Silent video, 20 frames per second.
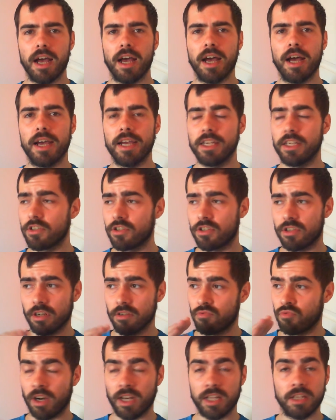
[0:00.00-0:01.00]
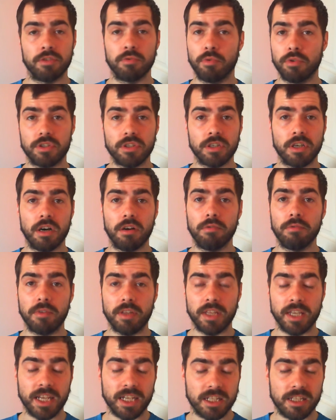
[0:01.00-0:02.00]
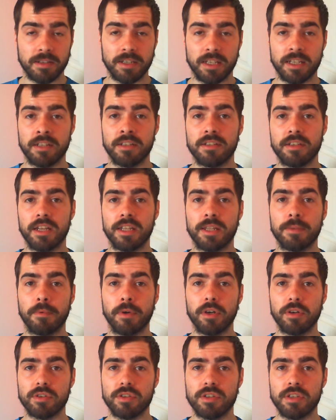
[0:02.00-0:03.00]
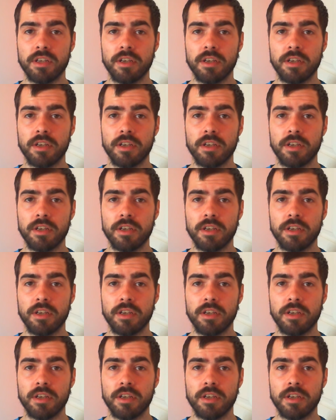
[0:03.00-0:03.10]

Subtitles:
He just starts running towards the goal. He gets inside the box.